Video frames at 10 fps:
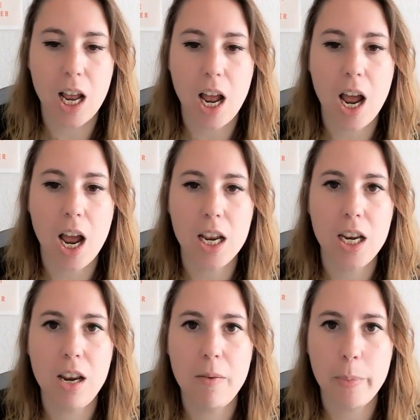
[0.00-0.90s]

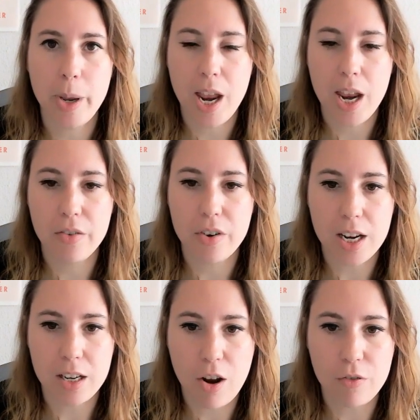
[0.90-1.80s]
I pay
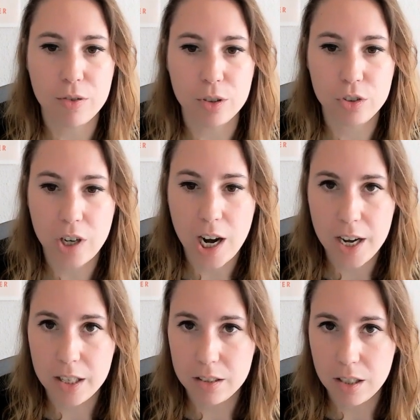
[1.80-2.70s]
right now for Try
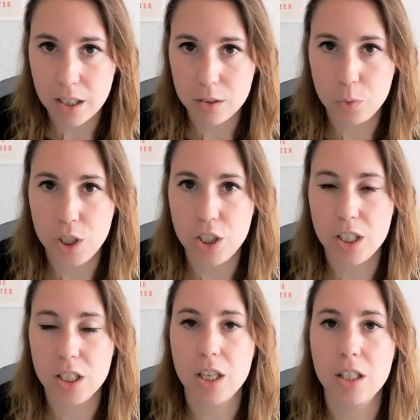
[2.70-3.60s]
Interact, which
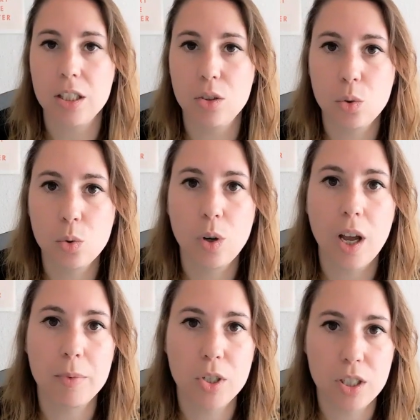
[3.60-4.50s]
is the tool
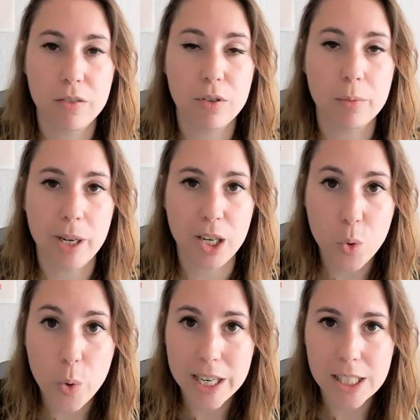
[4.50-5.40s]
I'm using for my
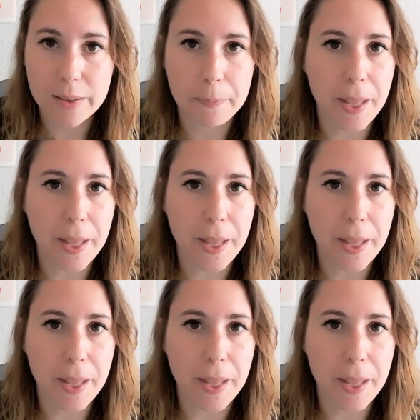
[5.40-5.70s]
quiz.